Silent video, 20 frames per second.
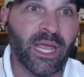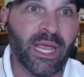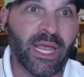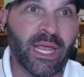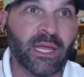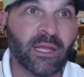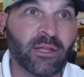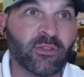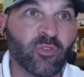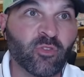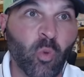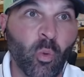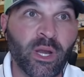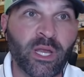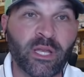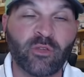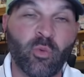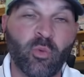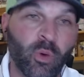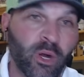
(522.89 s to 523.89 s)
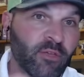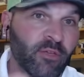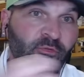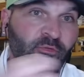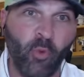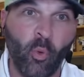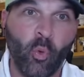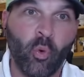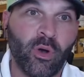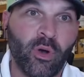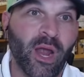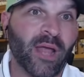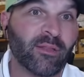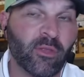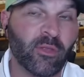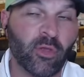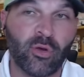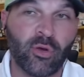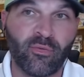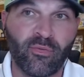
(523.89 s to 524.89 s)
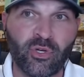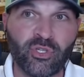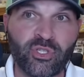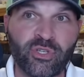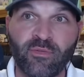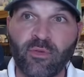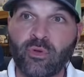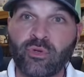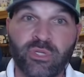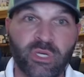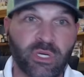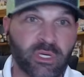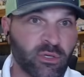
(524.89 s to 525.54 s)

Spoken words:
in 2024 at the University of Houston.